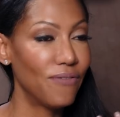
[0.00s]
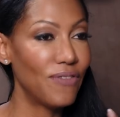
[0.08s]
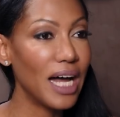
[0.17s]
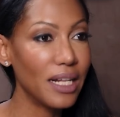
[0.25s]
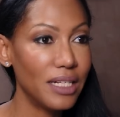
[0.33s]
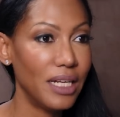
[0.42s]

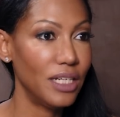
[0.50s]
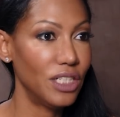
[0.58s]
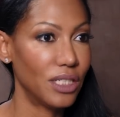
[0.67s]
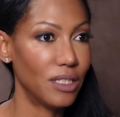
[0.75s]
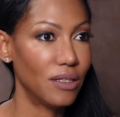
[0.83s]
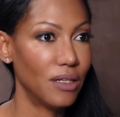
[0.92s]

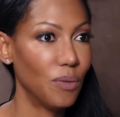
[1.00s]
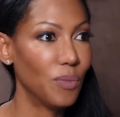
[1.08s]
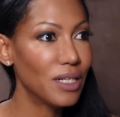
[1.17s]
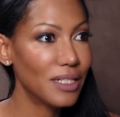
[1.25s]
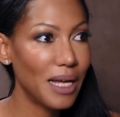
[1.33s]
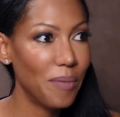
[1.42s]
validation. And what
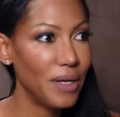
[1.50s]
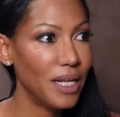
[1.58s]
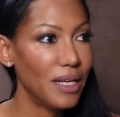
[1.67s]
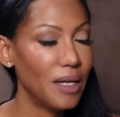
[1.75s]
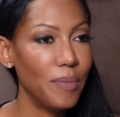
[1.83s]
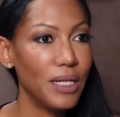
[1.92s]
does that
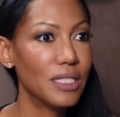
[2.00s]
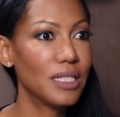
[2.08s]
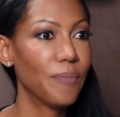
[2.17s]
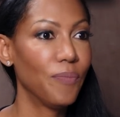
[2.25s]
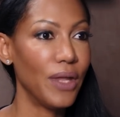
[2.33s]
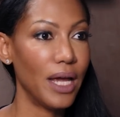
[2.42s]
mean? It means
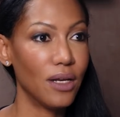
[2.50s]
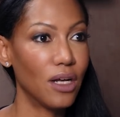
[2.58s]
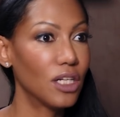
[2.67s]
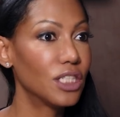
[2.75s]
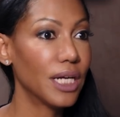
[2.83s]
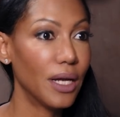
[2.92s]

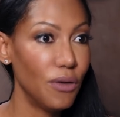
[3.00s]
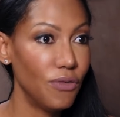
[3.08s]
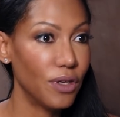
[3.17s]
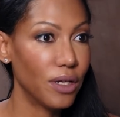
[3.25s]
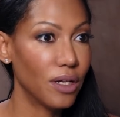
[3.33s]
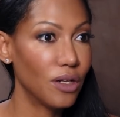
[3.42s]
acknowledging how you
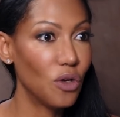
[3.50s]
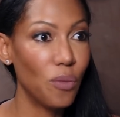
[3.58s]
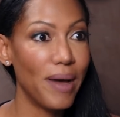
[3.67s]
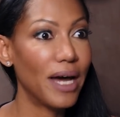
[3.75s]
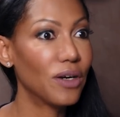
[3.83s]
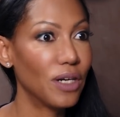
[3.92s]
feel, no
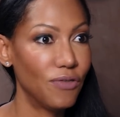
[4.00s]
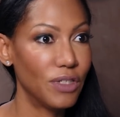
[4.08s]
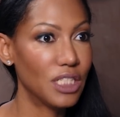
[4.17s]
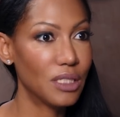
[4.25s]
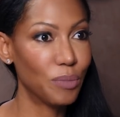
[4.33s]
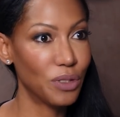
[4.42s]
matter if
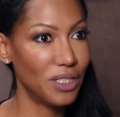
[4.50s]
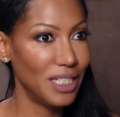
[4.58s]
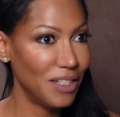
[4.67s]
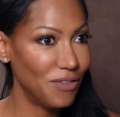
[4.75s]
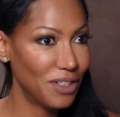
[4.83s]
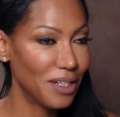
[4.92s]
it's
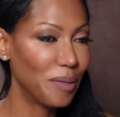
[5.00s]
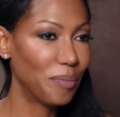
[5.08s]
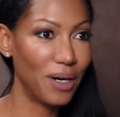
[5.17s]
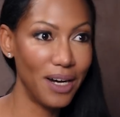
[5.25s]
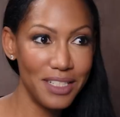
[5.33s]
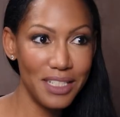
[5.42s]
perceived
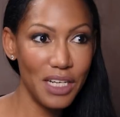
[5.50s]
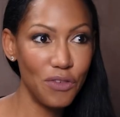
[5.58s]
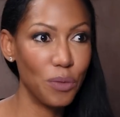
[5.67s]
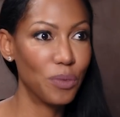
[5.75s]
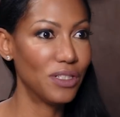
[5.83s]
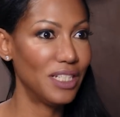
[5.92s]
positive
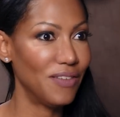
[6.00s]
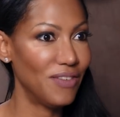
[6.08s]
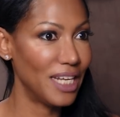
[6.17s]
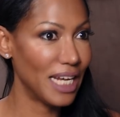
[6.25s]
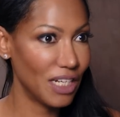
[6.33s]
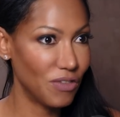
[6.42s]
or perceived
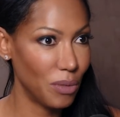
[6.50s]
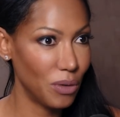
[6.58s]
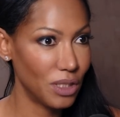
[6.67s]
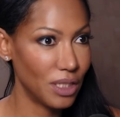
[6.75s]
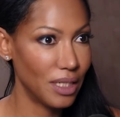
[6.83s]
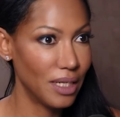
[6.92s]
negative
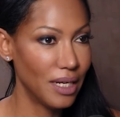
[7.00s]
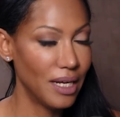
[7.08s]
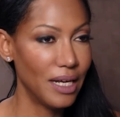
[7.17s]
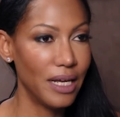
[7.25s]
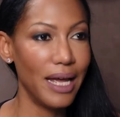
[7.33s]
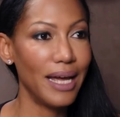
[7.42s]
emotion.
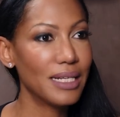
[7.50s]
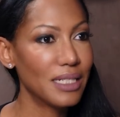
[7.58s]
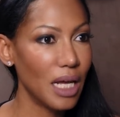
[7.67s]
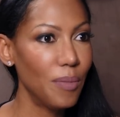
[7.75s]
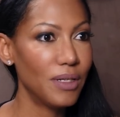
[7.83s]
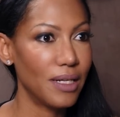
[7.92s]

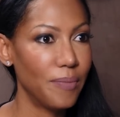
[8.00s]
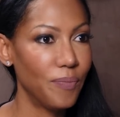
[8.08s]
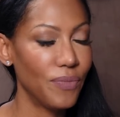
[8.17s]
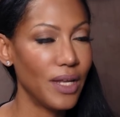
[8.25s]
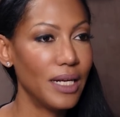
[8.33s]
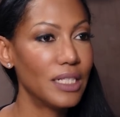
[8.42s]
Accept it.
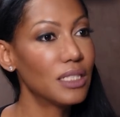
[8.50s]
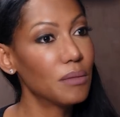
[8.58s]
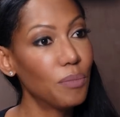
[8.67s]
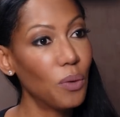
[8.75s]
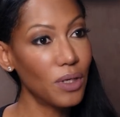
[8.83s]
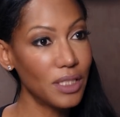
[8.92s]
And it's
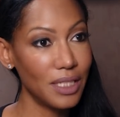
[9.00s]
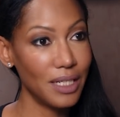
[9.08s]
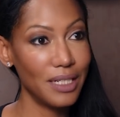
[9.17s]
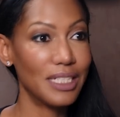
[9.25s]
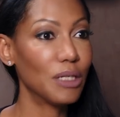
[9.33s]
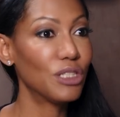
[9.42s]
important,
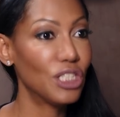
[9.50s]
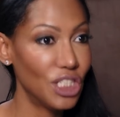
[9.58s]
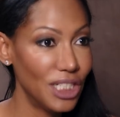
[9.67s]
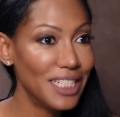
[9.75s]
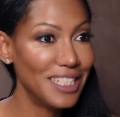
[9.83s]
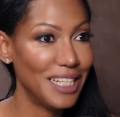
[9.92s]
and it sounds
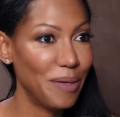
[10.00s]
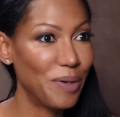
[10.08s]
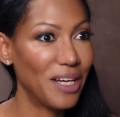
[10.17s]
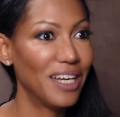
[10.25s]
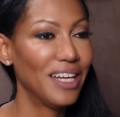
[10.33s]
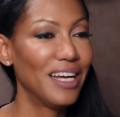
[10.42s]
cheesy,
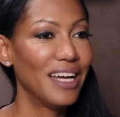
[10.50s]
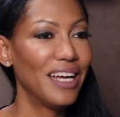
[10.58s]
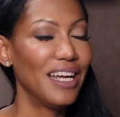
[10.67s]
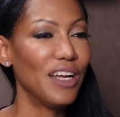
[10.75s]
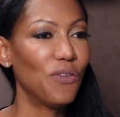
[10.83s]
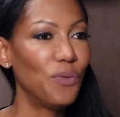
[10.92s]
but
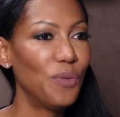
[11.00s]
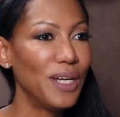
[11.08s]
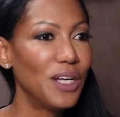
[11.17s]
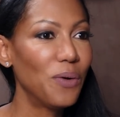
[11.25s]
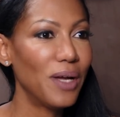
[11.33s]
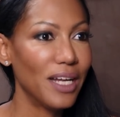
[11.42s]
if we
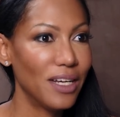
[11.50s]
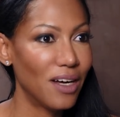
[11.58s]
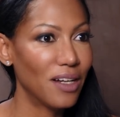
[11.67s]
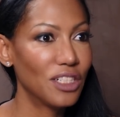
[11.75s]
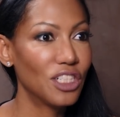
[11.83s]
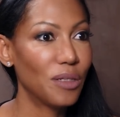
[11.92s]
don't
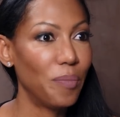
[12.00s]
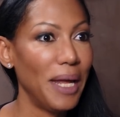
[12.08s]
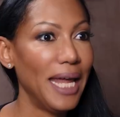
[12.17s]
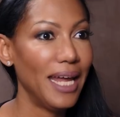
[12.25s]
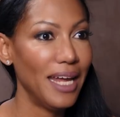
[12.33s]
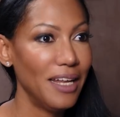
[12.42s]
acknowledge the
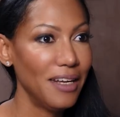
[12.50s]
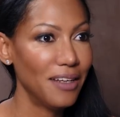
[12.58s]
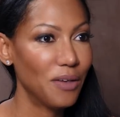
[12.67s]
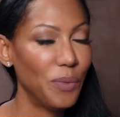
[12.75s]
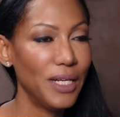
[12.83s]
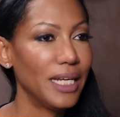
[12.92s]
pain,
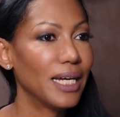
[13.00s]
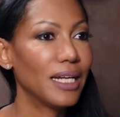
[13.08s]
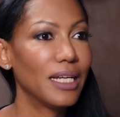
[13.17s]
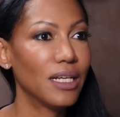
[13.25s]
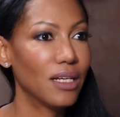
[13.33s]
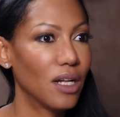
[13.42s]
we can't
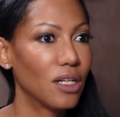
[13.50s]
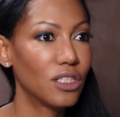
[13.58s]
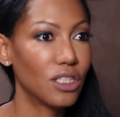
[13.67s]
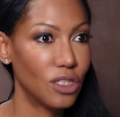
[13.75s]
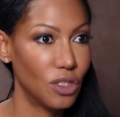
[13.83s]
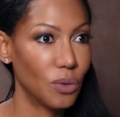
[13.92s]
acknowledge the